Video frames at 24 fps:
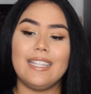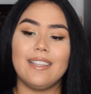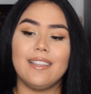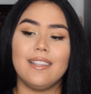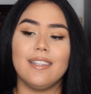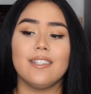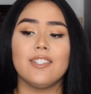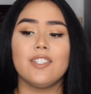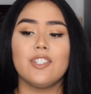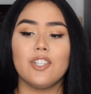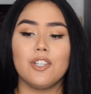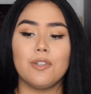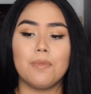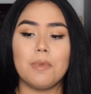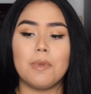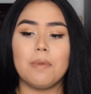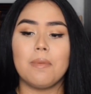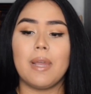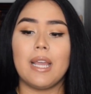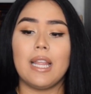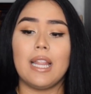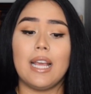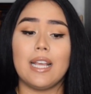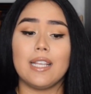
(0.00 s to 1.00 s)
This should be
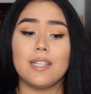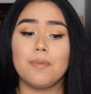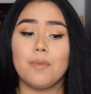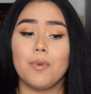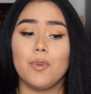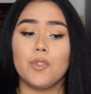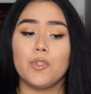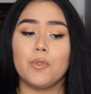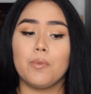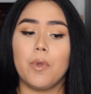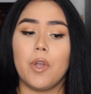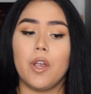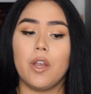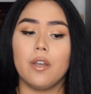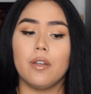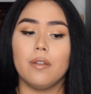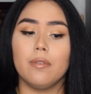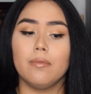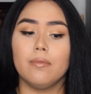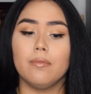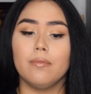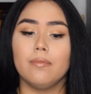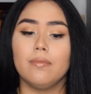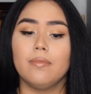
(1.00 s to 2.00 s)
my last
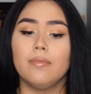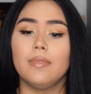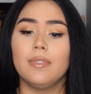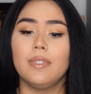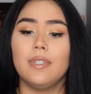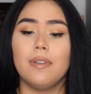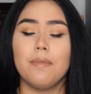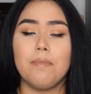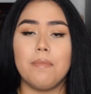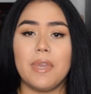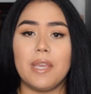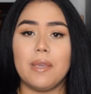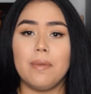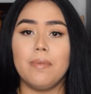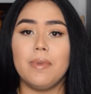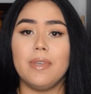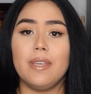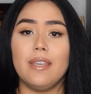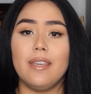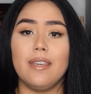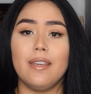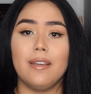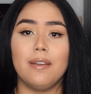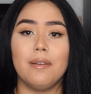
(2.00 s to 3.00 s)
postpartum
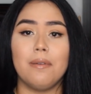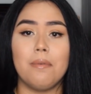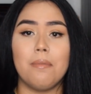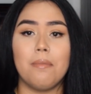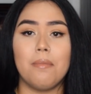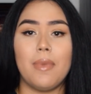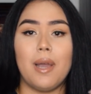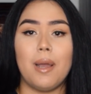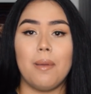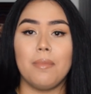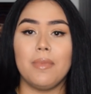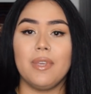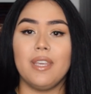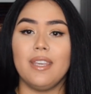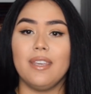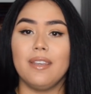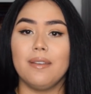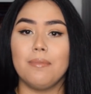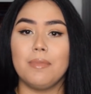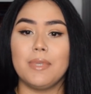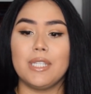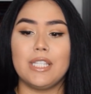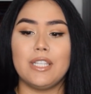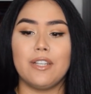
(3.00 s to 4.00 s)
baby
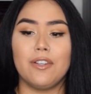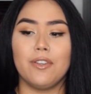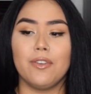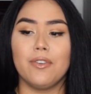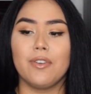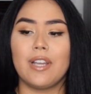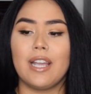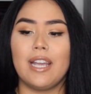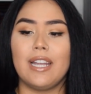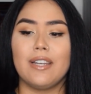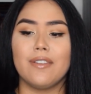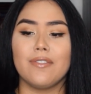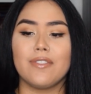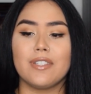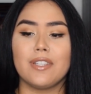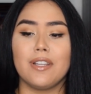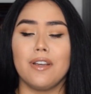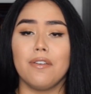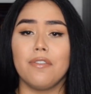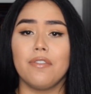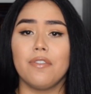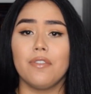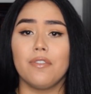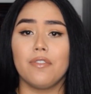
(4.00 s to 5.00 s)
mommy material kind of
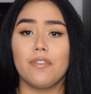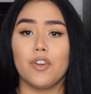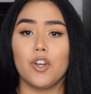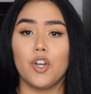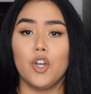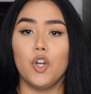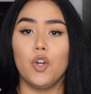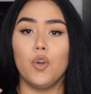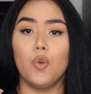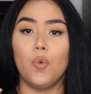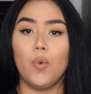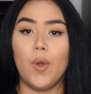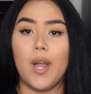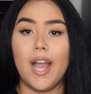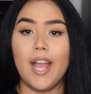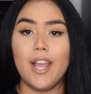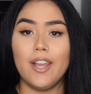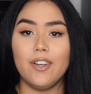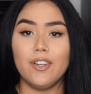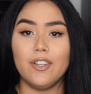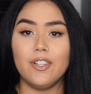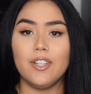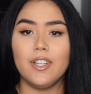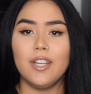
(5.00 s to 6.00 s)
stuff for a
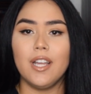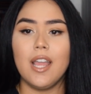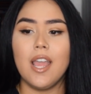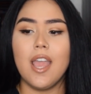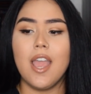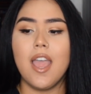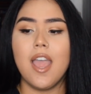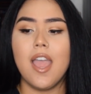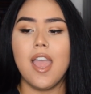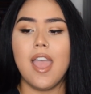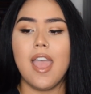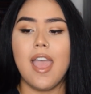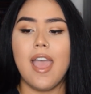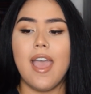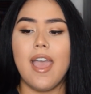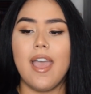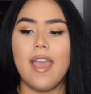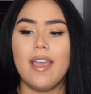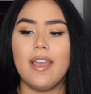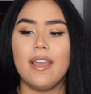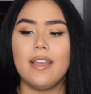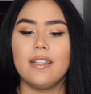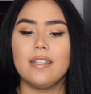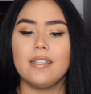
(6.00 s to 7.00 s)
while,
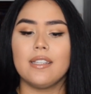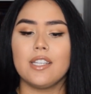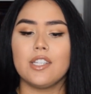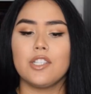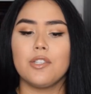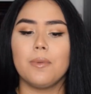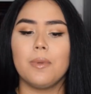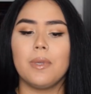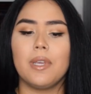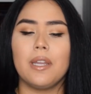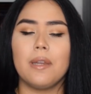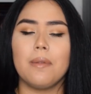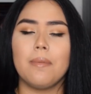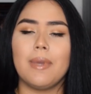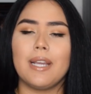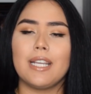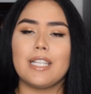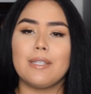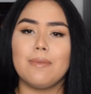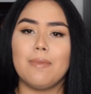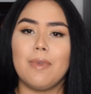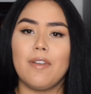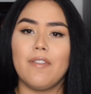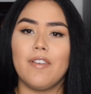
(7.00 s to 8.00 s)
and I should be getting
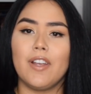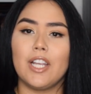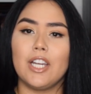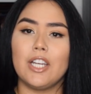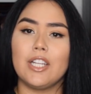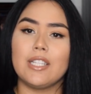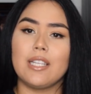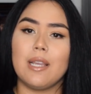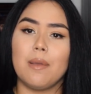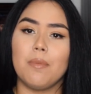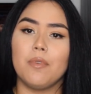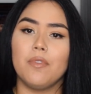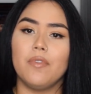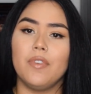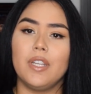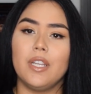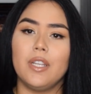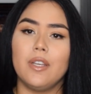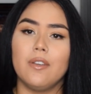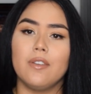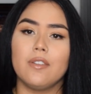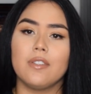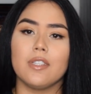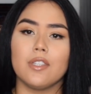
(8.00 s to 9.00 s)
back to my regular type of
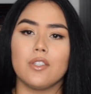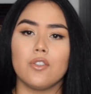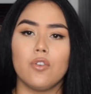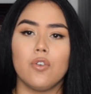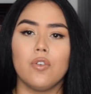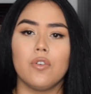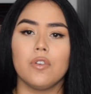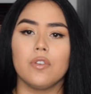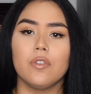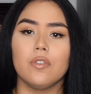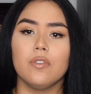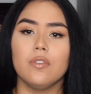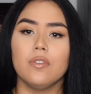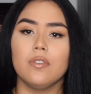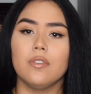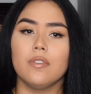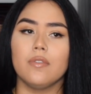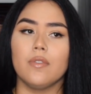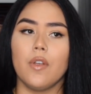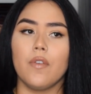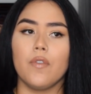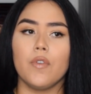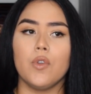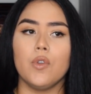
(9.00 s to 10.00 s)
videos,
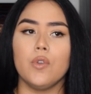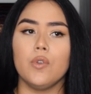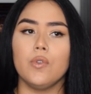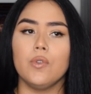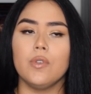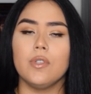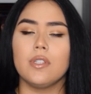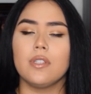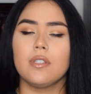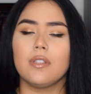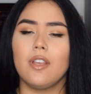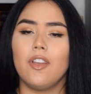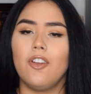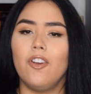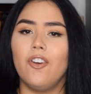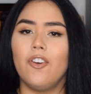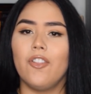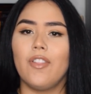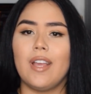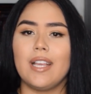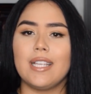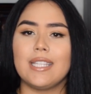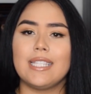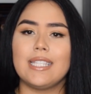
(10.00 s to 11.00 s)
tutorials, reviews,
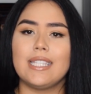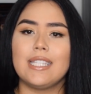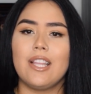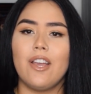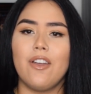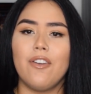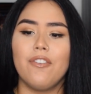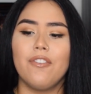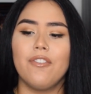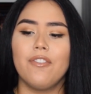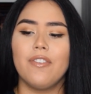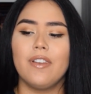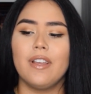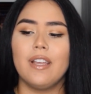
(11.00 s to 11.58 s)
all that stuff.